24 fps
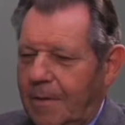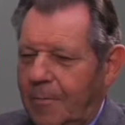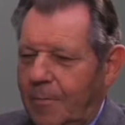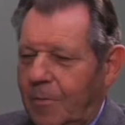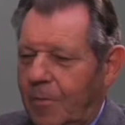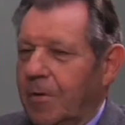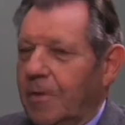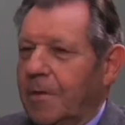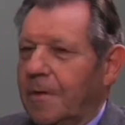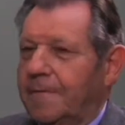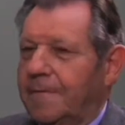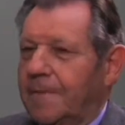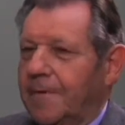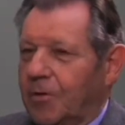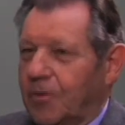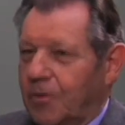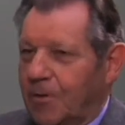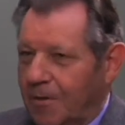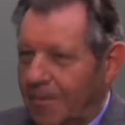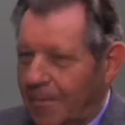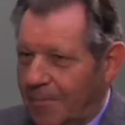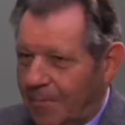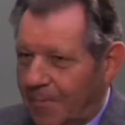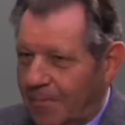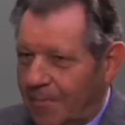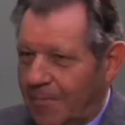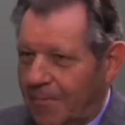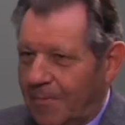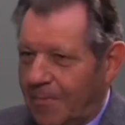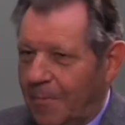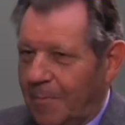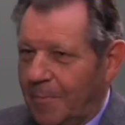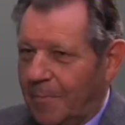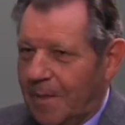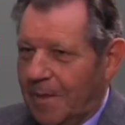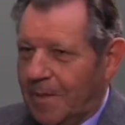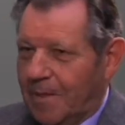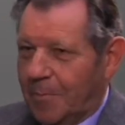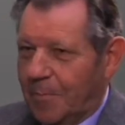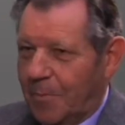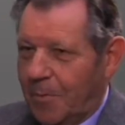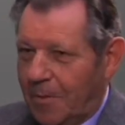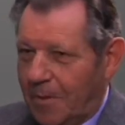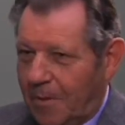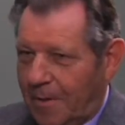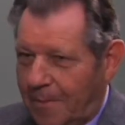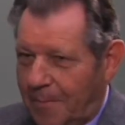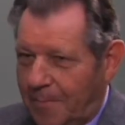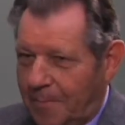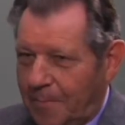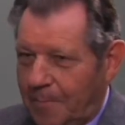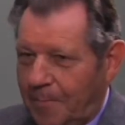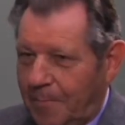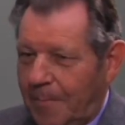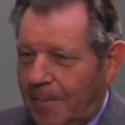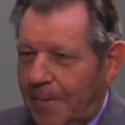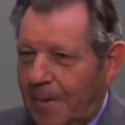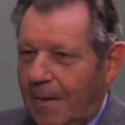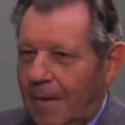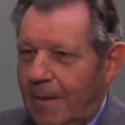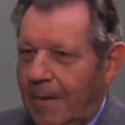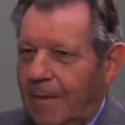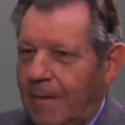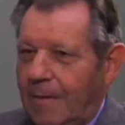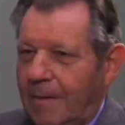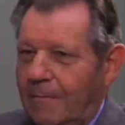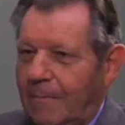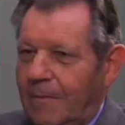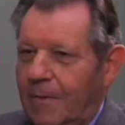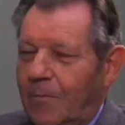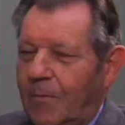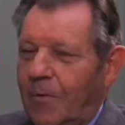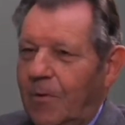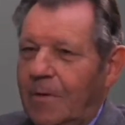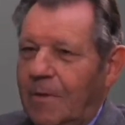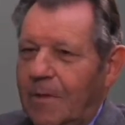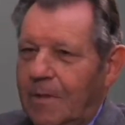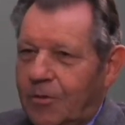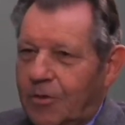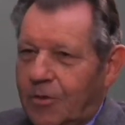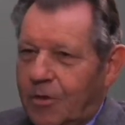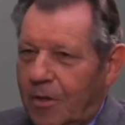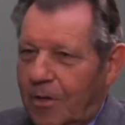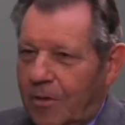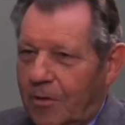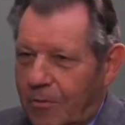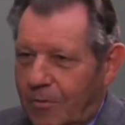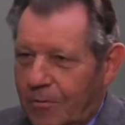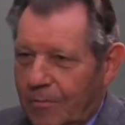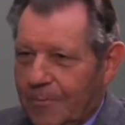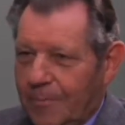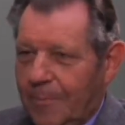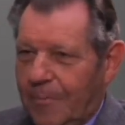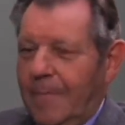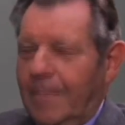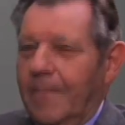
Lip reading: Bernie Fisher from Pittsburgh, we were a trio